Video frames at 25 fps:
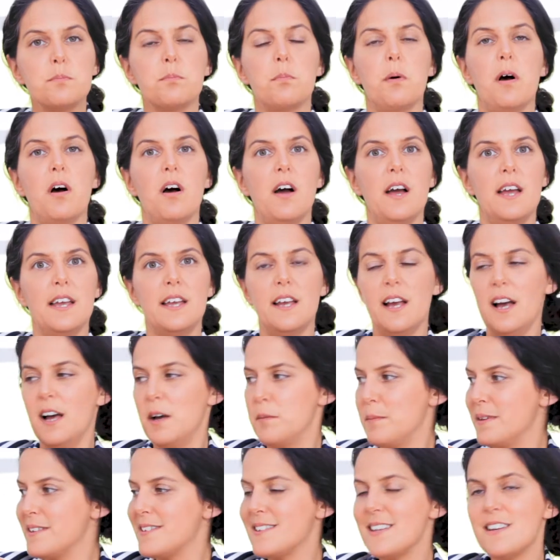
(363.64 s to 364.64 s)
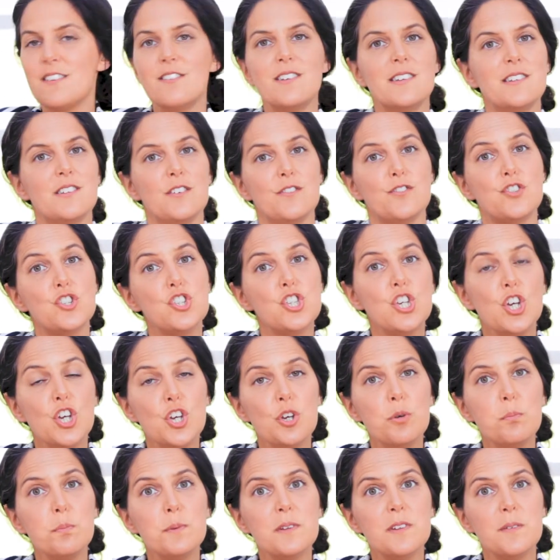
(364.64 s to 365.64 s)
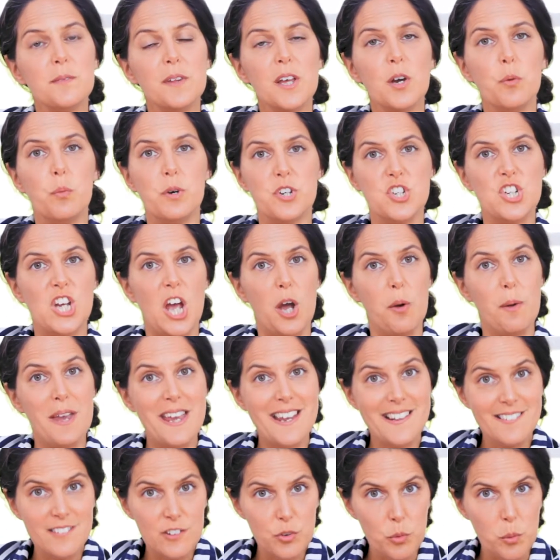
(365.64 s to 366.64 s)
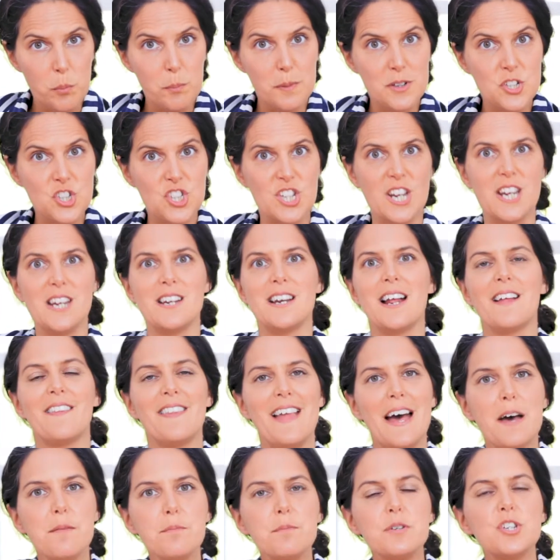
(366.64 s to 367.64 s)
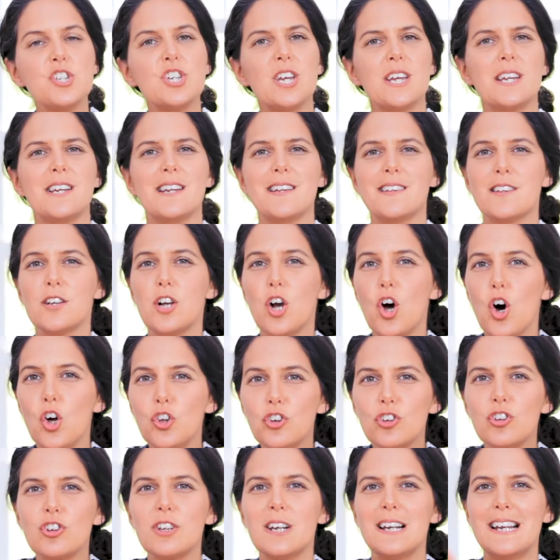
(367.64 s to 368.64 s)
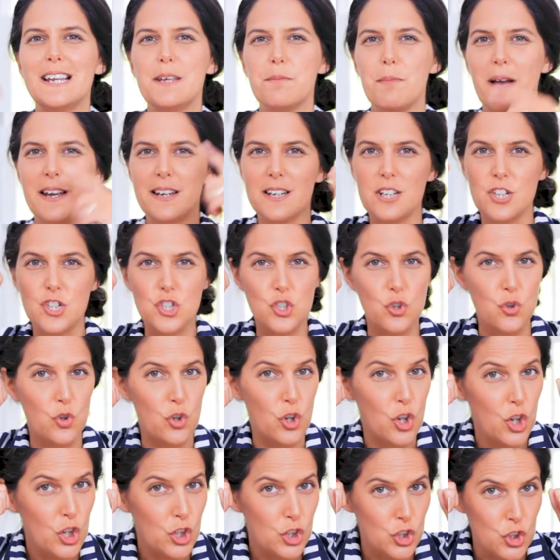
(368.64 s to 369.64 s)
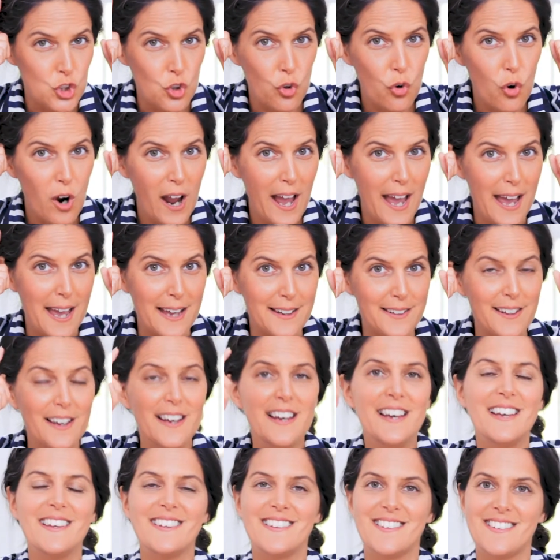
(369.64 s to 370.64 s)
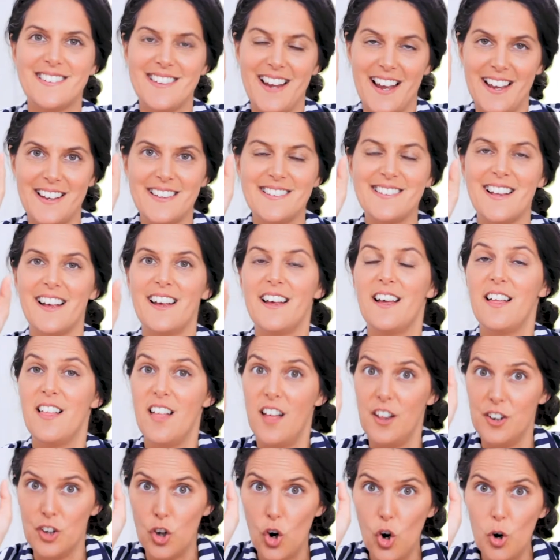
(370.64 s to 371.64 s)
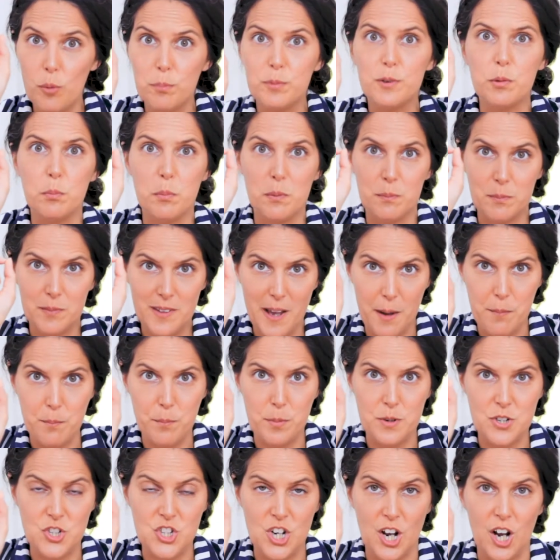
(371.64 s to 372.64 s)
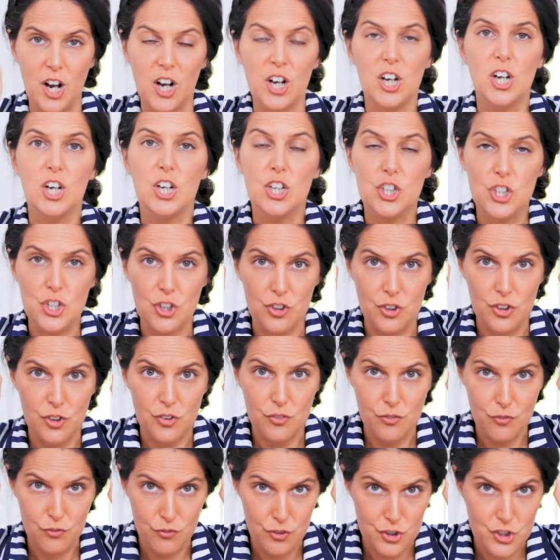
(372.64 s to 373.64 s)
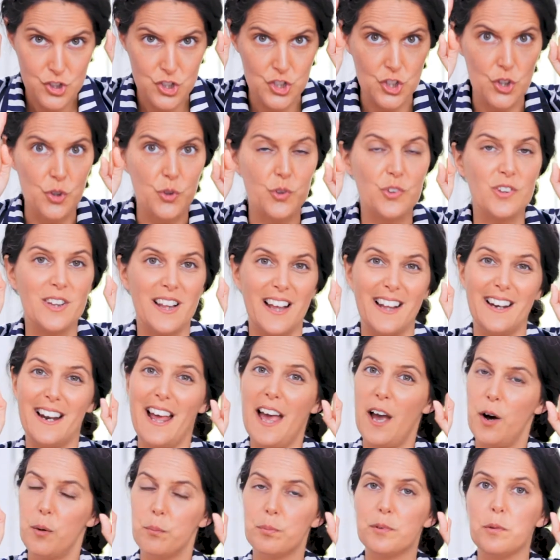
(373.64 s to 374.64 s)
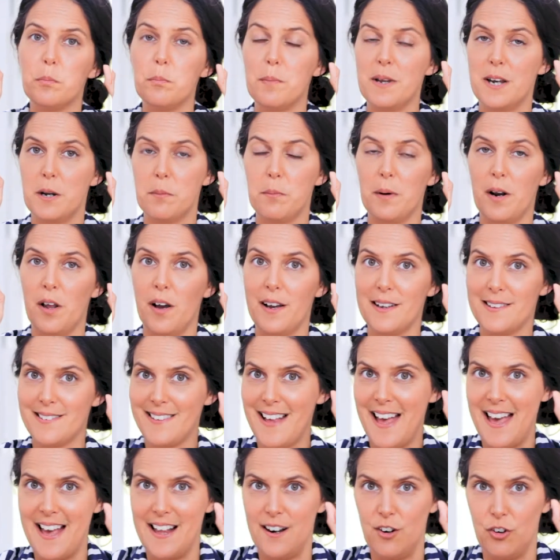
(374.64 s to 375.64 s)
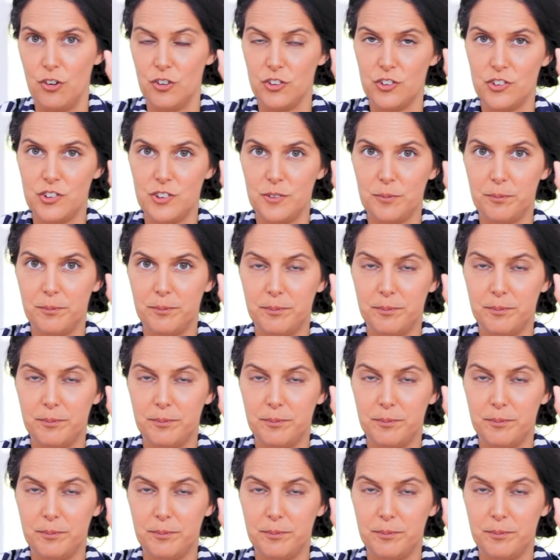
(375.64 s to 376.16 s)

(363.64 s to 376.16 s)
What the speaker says: by a series of tubes which go into a machine, and that machine is constantly making sure your head stays at an optimum temperature to reduce and help to minimise hair loss.